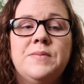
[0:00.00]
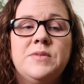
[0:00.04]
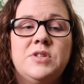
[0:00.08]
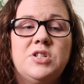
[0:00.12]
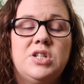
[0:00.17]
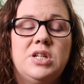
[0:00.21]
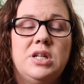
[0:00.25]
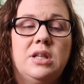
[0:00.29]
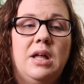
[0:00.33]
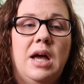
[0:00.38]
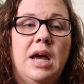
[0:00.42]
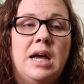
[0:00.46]

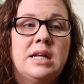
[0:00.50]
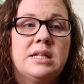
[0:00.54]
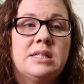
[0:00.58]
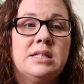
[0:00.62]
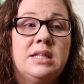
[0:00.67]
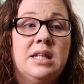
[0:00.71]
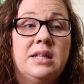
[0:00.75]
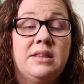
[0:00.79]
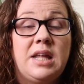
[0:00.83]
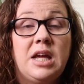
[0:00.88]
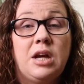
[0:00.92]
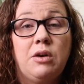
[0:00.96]
She likes
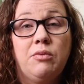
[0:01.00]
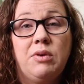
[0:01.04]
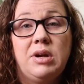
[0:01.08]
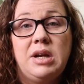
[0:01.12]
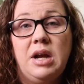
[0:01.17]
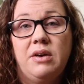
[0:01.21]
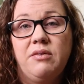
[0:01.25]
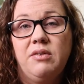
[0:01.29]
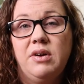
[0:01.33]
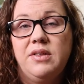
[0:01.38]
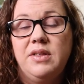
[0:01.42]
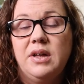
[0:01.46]
that they
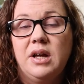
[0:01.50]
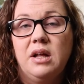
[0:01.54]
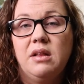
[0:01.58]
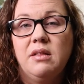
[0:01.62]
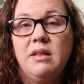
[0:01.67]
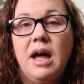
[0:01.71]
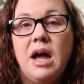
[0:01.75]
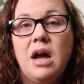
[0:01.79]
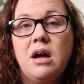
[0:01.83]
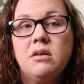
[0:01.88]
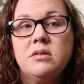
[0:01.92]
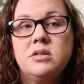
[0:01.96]
read everything
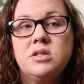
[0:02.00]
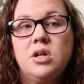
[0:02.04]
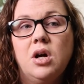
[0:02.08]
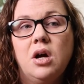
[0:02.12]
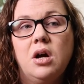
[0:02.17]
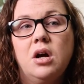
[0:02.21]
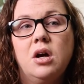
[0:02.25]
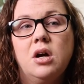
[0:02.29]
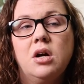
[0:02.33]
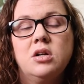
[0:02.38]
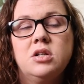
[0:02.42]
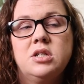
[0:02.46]
aloud to
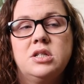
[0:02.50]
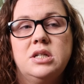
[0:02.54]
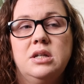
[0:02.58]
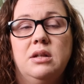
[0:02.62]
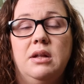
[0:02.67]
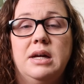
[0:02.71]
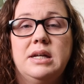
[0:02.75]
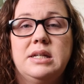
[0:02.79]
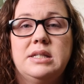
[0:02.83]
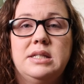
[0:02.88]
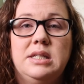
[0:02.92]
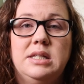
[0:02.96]
her. She
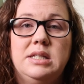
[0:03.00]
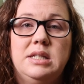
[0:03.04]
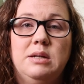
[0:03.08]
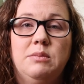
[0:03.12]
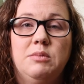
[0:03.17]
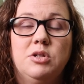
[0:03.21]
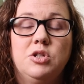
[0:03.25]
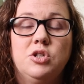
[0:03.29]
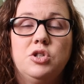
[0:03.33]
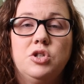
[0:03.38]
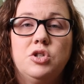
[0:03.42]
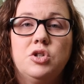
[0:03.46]
likes the
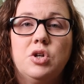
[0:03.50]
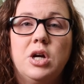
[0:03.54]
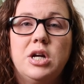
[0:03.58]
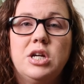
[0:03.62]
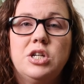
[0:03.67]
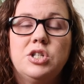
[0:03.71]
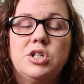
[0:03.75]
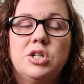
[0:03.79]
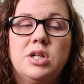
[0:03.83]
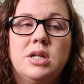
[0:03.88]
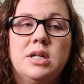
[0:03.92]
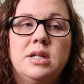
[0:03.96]

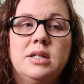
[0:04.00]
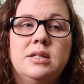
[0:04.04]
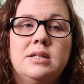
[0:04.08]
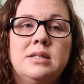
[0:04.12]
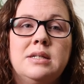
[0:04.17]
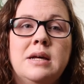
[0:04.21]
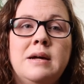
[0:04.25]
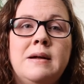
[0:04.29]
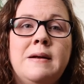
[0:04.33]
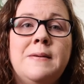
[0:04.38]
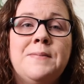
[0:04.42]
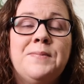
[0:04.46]
demonstrations.